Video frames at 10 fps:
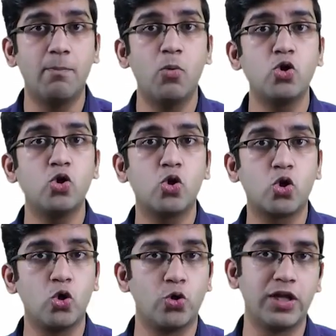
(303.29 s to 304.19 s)

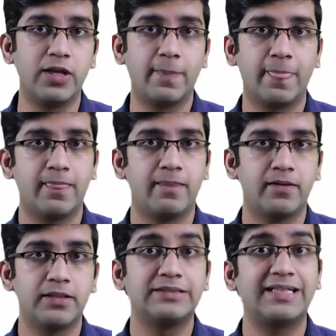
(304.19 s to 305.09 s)
monoclonal.
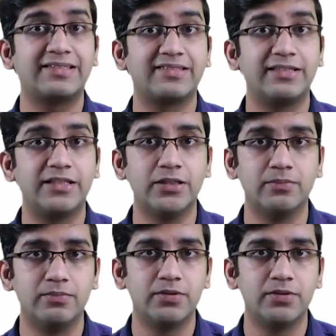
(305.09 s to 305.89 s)
That's the term.